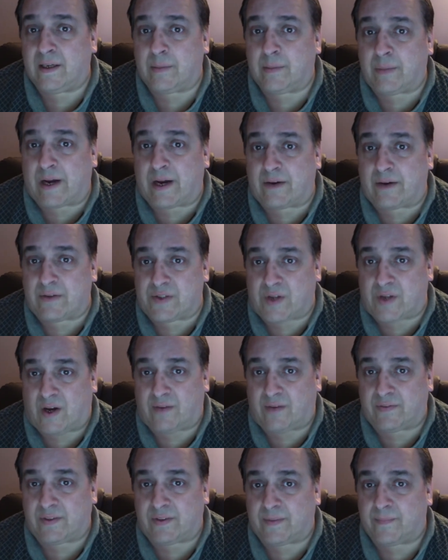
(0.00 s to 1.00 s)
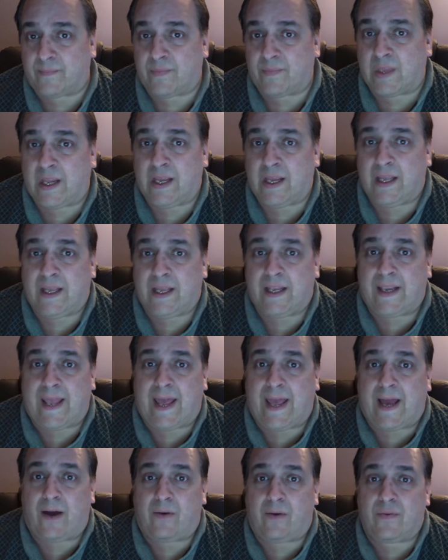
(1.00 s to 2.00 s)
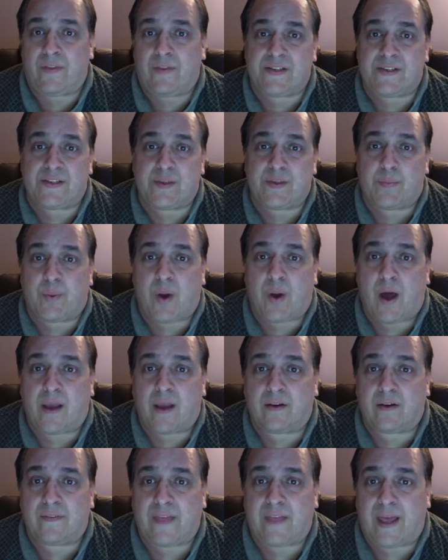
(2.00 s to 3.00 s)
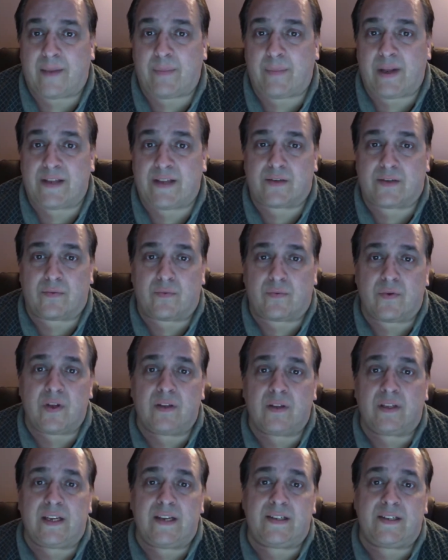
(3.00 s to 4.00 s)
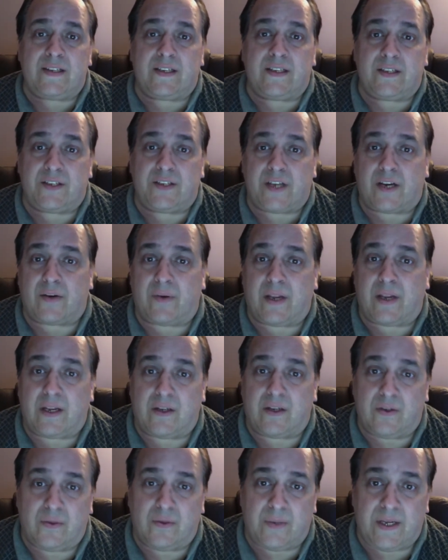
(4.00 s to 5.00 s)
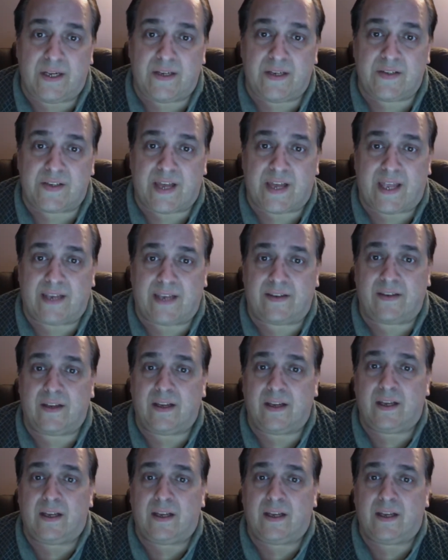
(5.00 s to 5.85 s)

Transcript: Microsoft. Now, this is a product that makes it real easy to generate GUIs and